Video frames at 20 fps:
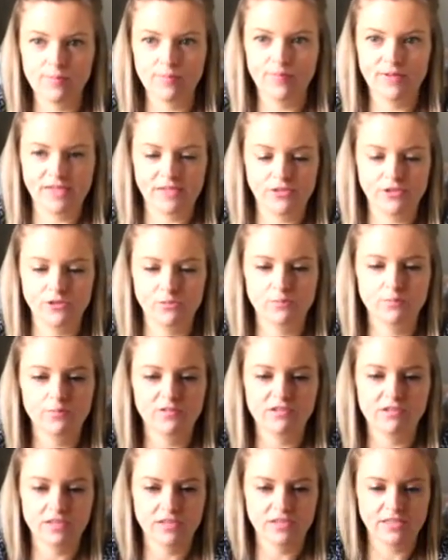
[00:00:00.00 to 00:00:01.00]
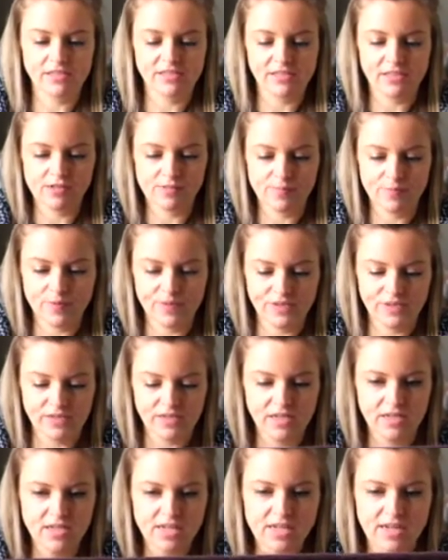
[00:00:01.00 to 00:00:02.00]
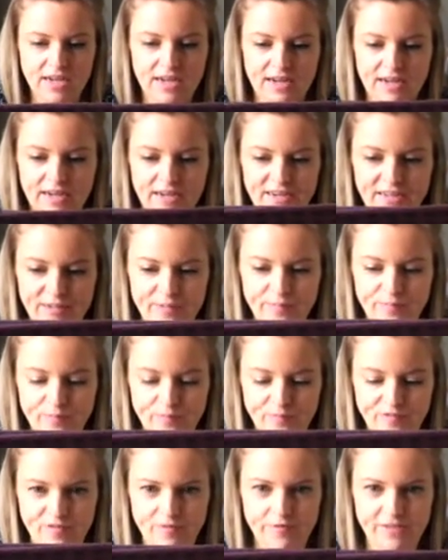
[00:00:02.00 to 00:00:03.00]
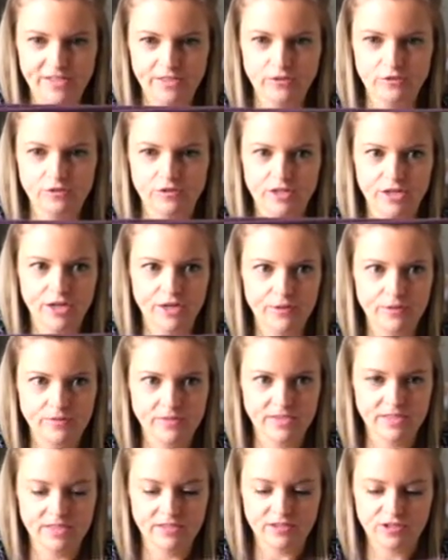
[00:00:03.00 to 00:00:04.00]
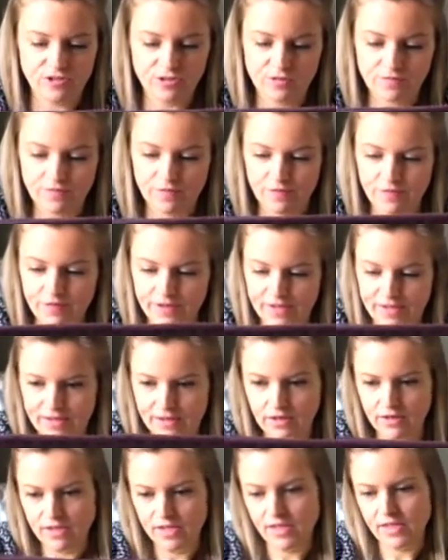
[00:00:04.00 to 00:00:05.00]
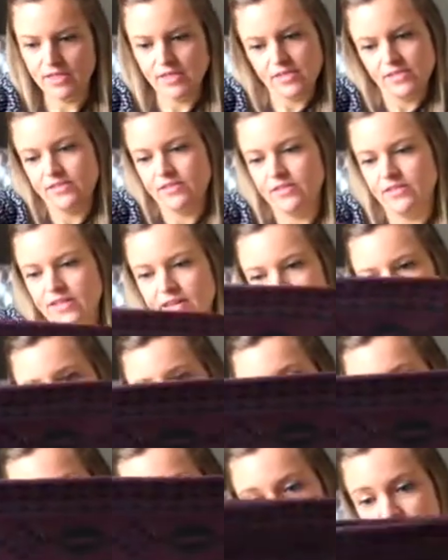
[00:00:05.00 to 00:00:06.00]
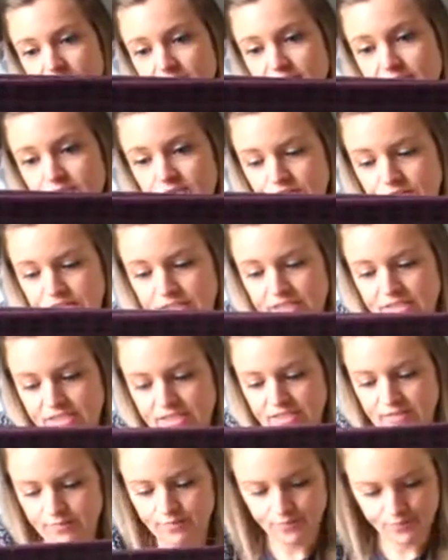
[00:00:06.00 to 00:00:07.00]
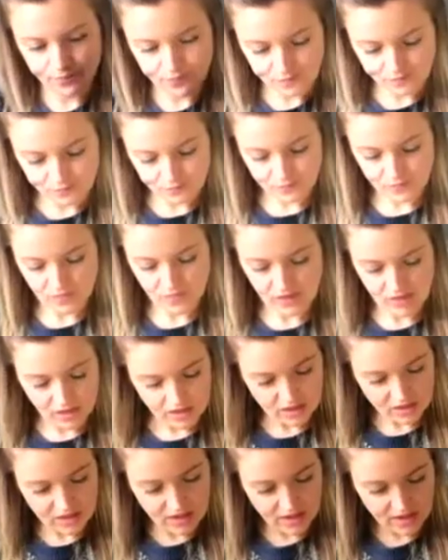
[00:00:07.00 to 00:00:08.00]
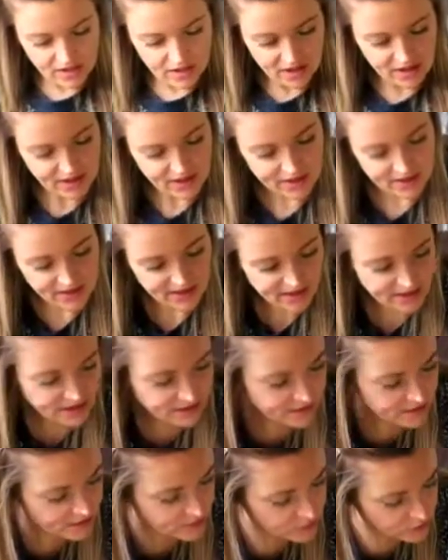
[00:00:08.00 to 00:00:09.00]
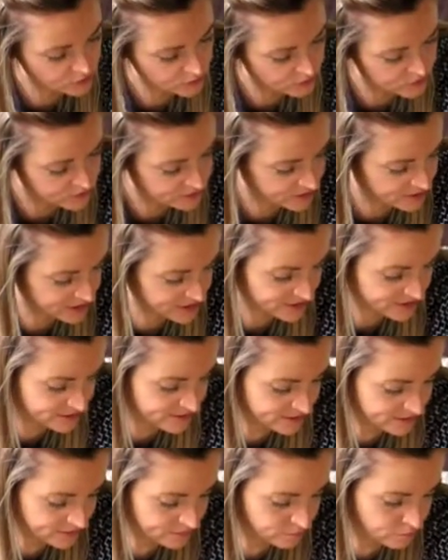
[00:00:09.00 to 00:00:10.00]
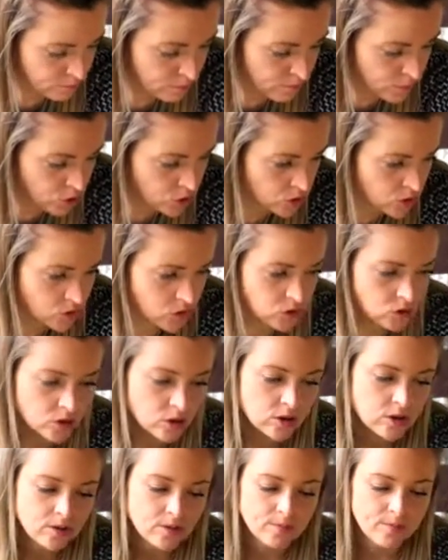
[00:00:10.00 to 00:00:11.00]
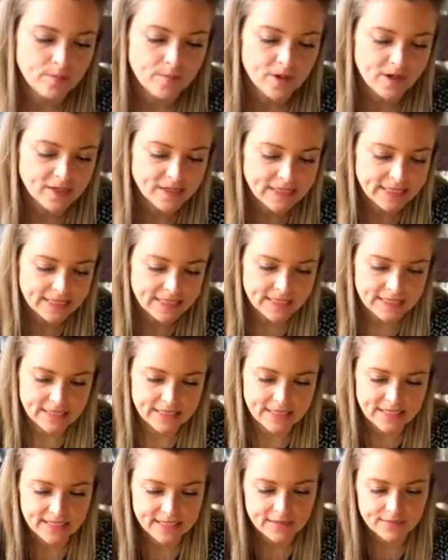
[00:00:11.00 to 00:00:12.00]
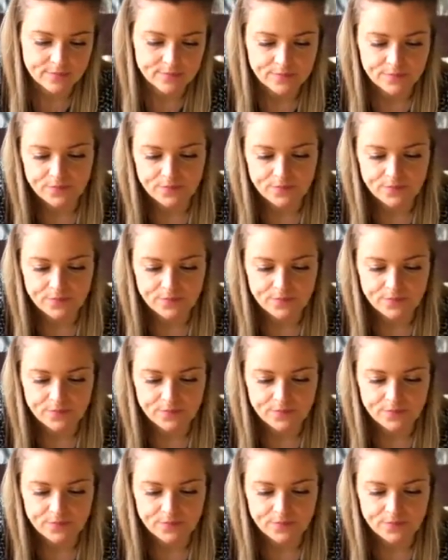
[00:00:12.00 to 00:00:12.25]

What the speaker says: a big jumper on the top and feel all cozy and comfy in. So that's that version. I then also had some more Ponte